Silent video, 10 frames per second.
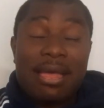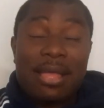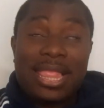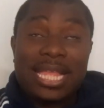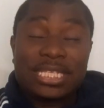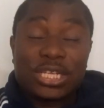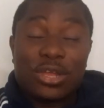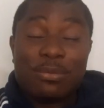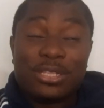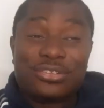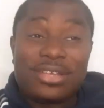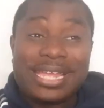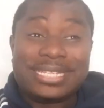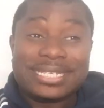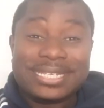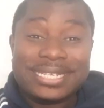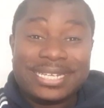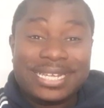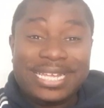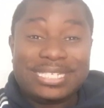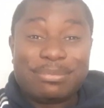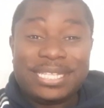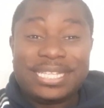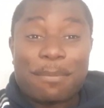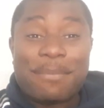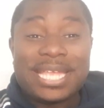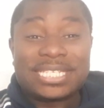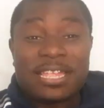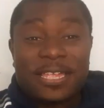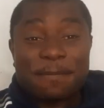Atletico Madrid. He's been in the best